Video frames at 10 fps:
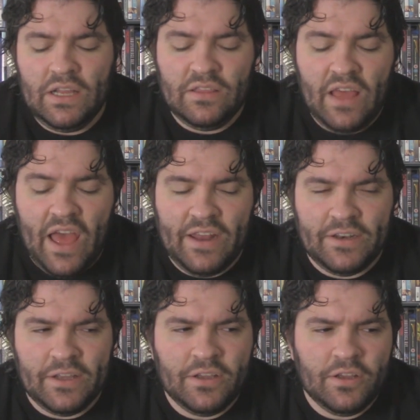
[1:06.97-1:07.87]

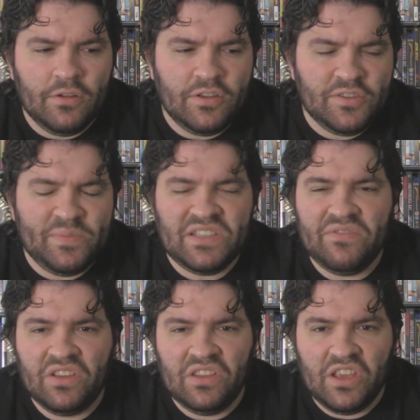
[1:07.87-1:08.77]
than
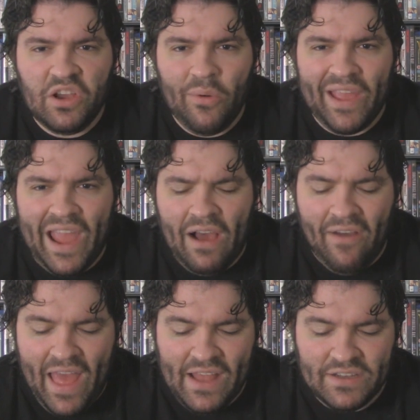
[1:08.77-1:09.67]
specifically going
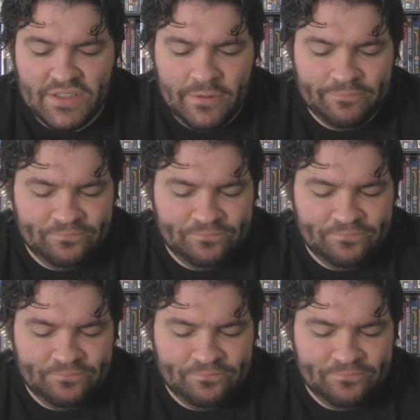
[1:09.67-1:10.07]
out and